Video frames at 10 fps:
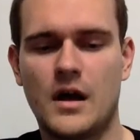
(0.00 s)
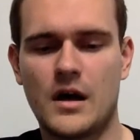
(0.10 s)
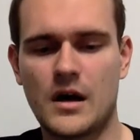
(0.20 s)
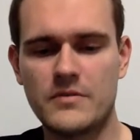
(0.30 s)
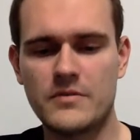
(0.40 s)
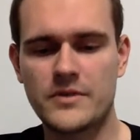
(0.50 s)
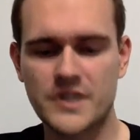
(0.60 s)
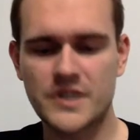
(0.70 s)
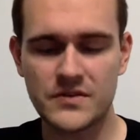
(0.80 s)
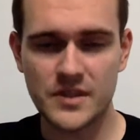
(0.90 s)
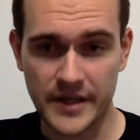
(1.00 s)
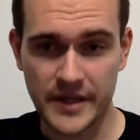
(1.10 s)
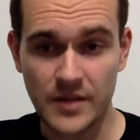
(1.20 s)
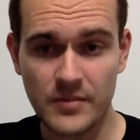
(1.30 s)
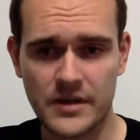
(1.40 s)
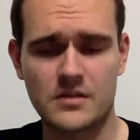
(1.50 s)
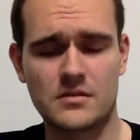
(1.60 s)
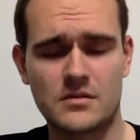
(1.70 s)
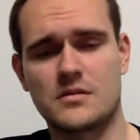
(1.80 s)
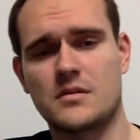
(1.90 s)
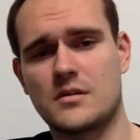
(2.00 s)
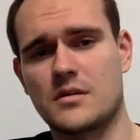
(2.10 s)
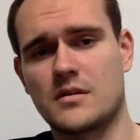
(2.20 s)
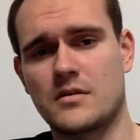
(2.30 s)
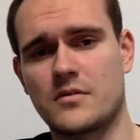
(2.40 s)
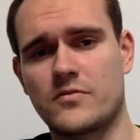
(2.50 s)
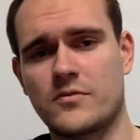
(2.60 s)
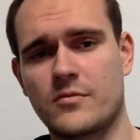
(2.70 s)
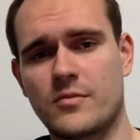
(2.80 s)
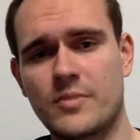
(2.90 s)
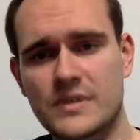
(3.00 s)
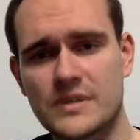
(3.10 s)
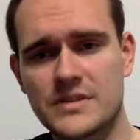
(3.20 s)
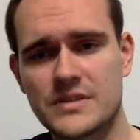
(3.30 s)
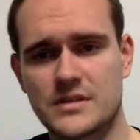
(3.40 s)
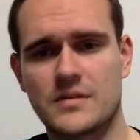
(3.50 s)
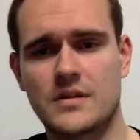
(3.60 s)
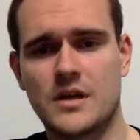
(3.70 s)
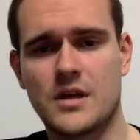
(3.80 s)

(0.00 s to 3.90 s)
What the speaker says: I have received an email from a person